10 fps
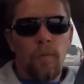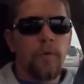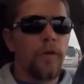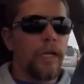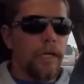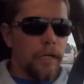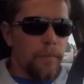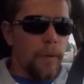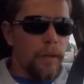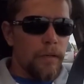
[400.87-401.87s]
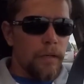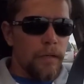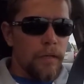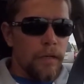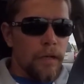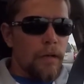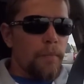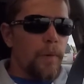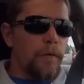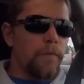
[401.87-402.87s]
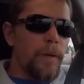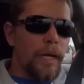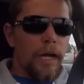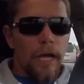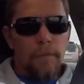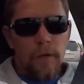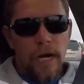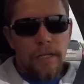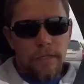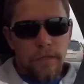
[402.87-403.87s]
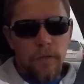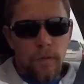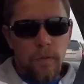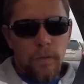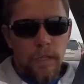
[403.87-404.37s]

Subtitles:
one you got to cut apart. But if you make a hybrid out of the two,